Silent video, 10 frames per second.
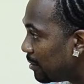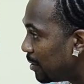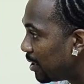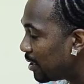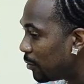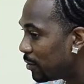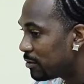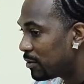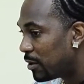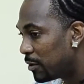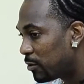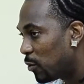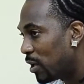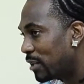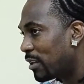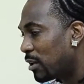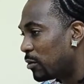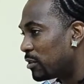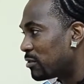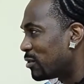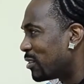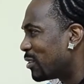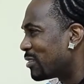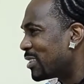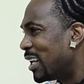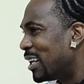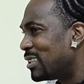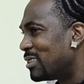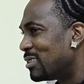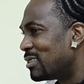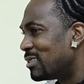But it was way. I think it was 2010.